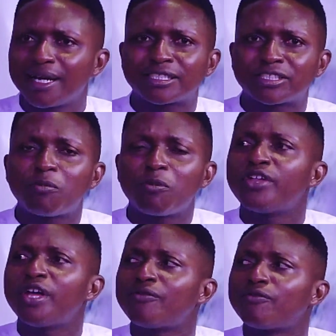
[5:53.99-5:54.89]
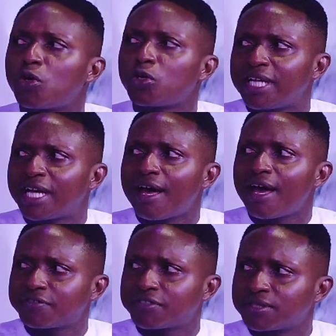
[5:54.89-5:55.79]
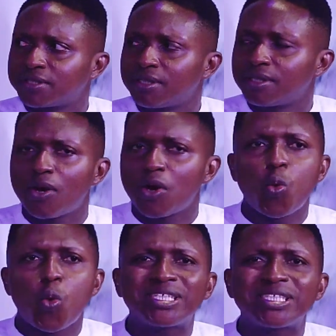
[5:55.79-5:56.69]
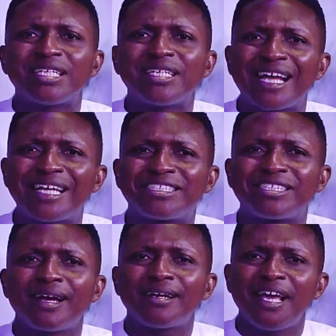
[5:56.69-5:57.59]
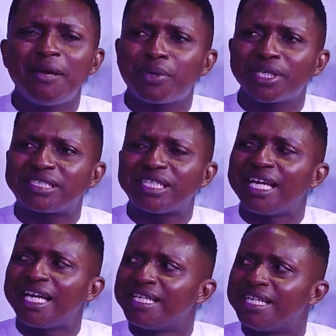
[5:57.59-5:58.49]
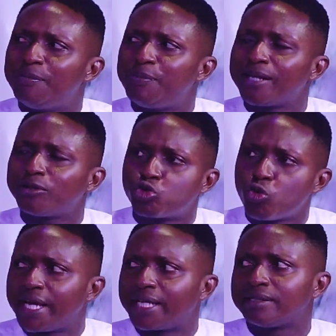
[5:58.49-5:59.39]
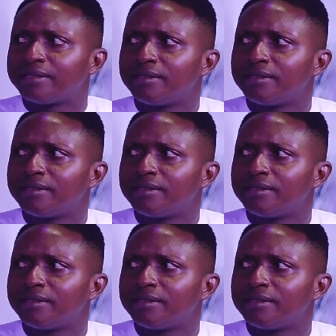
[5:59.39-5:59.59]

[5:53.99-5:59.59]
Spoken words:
Some of them have lost their lives. What is the Nigerian embassy in Libya doing?